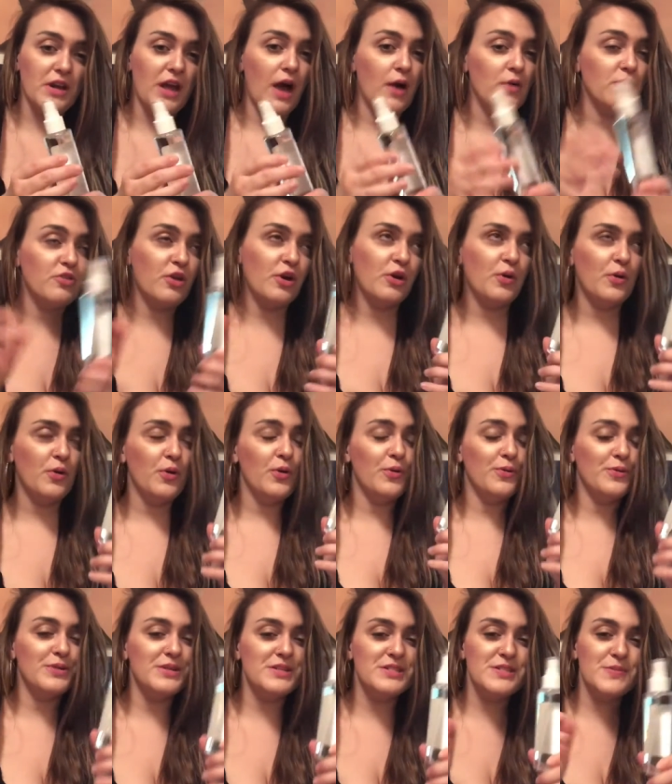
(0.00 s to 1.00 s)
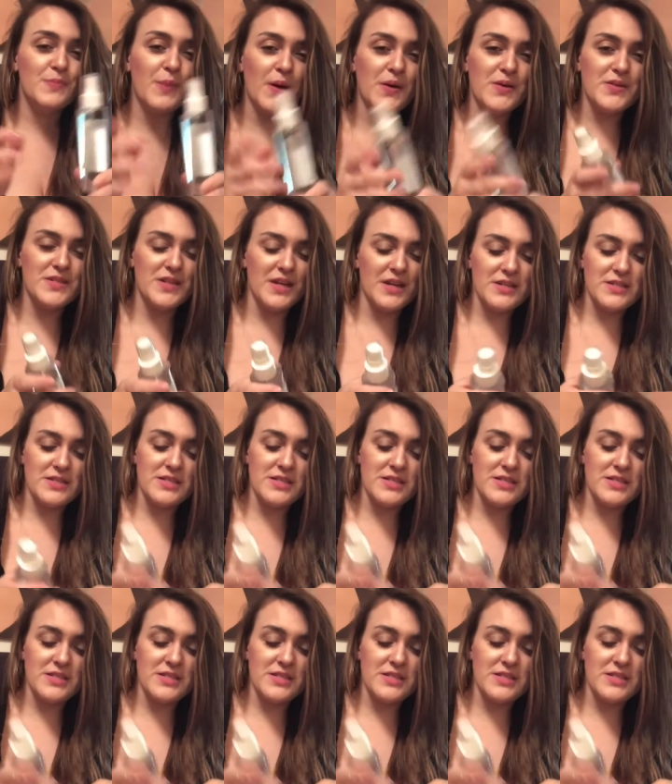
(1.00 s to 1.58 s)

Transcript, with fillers: I was like, ooh, this smells nice.